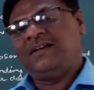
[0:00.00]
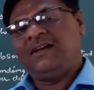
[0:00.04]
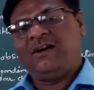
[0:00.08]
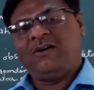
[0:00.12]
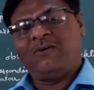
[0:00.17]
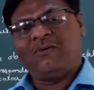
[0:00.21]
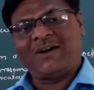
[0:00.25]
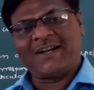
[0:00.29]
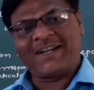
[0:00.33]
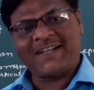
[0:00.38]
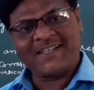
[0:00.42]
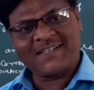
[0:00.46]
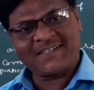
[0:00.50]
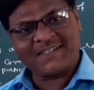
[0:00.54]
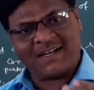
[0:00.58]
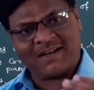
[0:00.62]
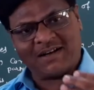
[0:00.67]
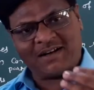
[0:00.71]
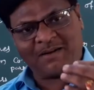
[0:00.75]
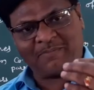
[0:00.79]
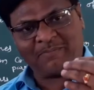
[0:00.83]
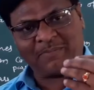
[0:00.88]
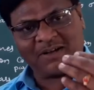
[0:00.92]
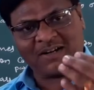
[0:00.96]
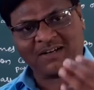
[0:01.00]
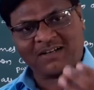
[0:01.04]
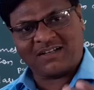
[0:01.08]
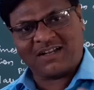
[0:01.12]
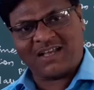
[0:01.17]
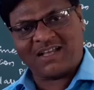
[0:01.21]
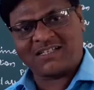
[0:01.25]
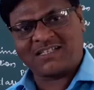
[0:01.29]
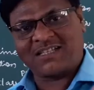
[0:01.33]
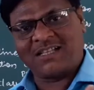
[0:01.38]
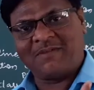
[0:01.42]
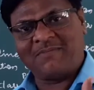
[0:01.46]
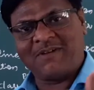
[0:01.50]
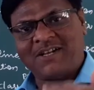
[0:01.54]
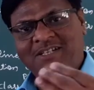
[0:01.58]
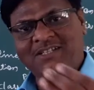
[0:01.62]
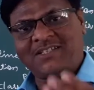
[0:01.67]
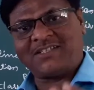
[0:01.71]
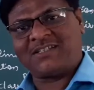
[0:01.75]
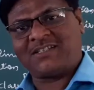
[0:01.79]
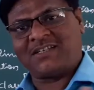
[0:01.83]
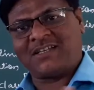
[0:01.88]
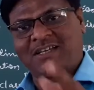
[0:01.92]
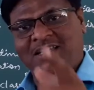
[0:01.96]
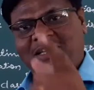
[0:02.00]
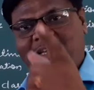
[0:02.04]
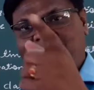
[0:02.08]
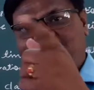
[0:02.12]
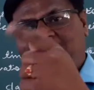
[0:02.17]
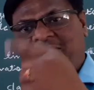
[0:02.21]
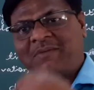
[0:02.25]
What is upper class limits? Keep